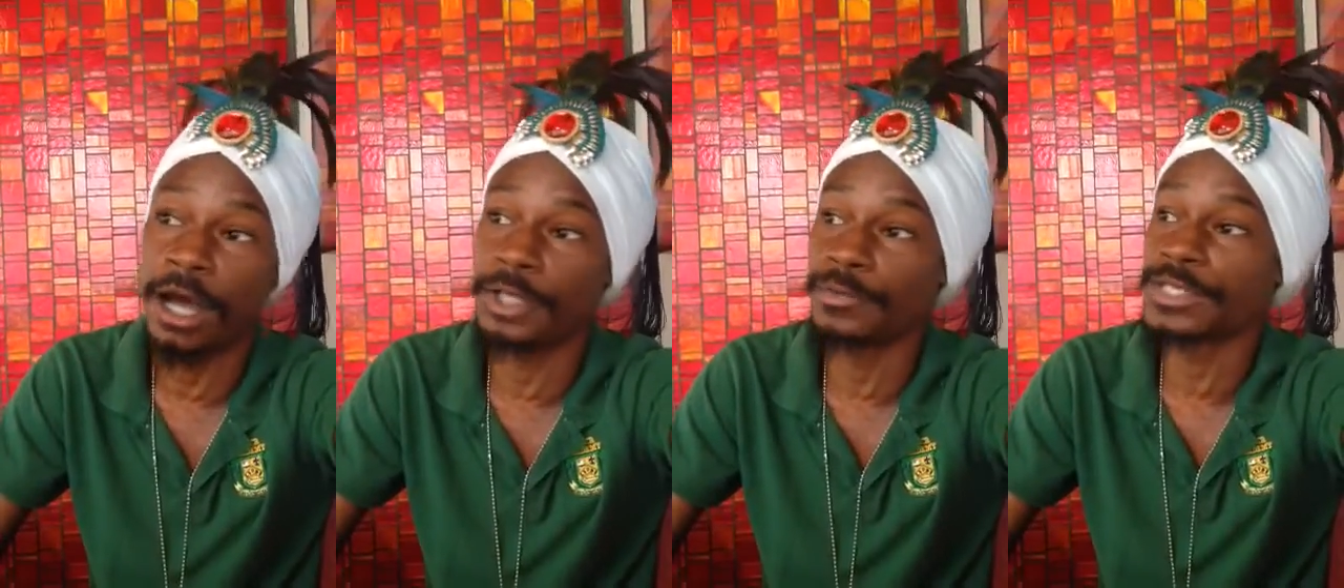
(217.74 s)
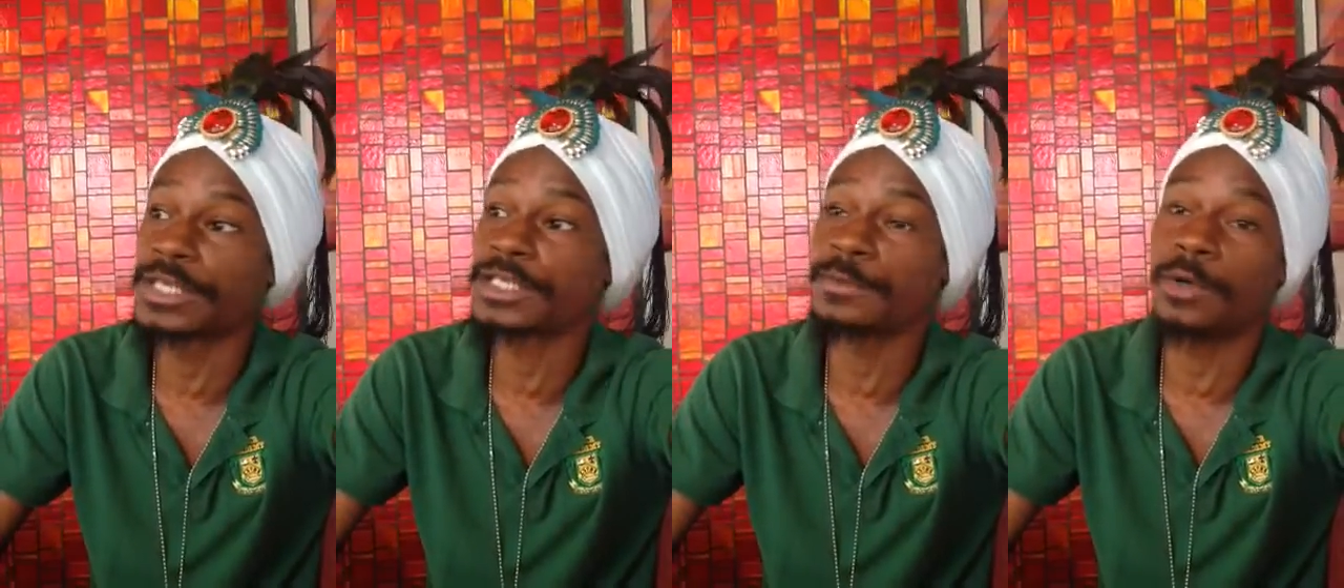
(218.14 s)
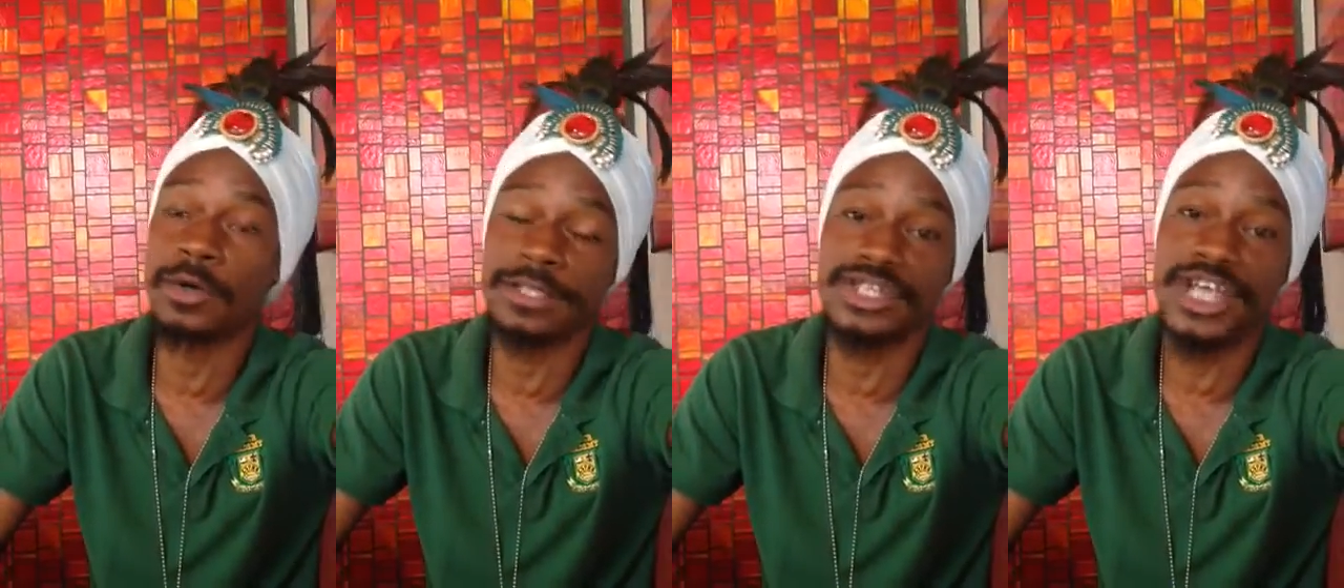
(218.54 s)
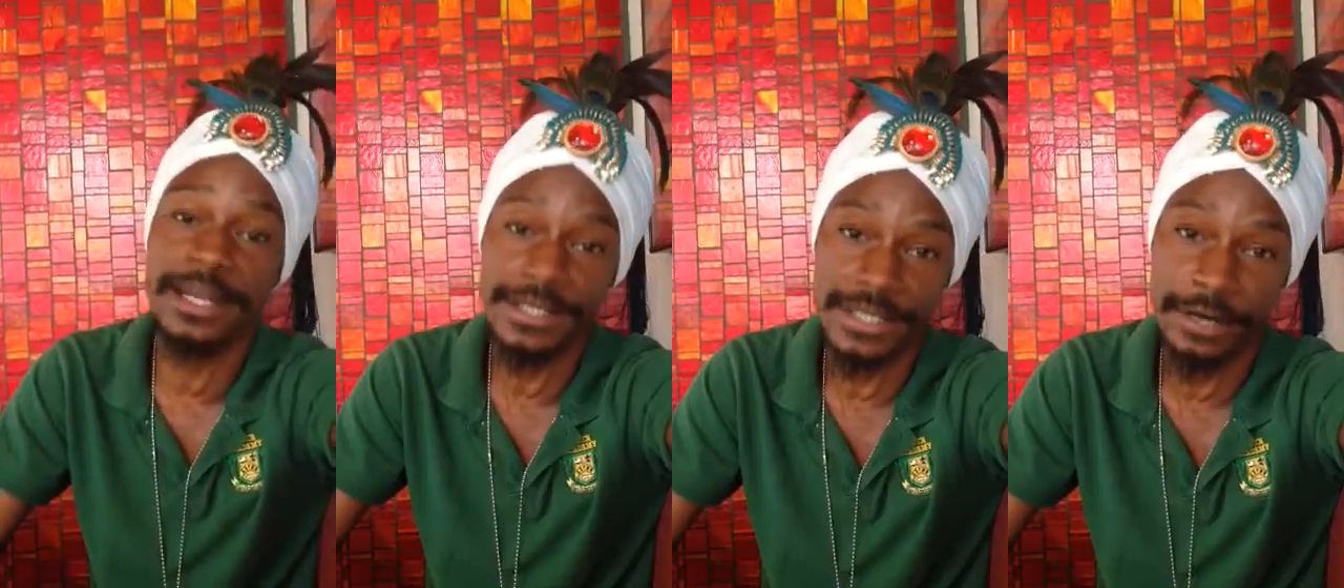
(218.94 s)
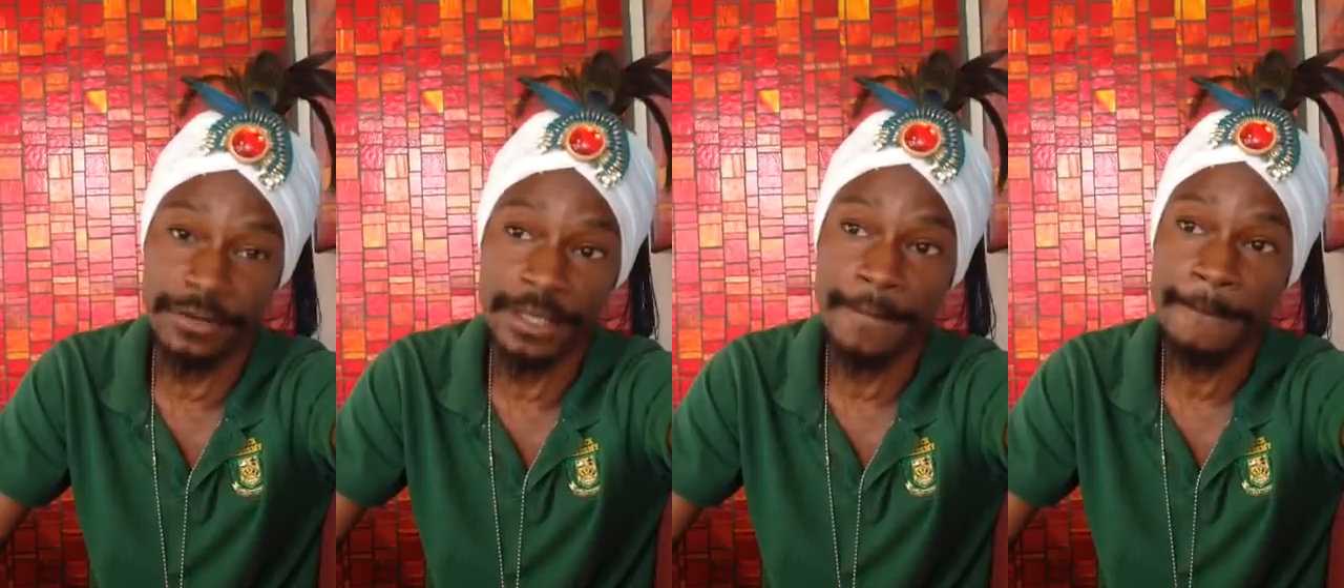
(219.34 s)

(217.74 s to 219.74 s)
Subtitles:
under a system called the Janissary,